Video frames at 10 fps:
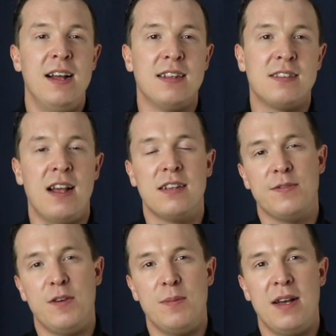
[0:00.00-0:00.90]
at
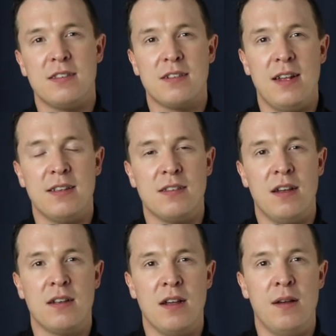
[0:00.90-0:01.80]

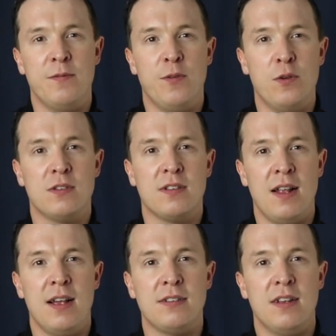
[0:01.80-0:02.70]
saxophonemasterclass.com forward
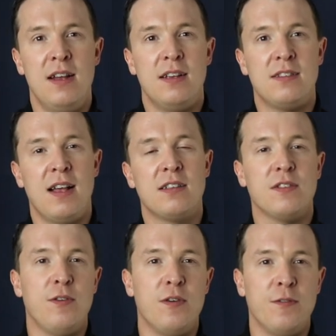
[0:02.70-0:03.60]
slash
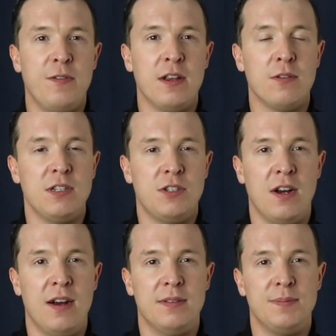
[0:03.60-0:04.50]
saxophone fingering
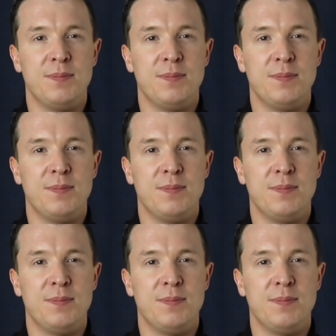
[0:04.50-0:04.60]
chart.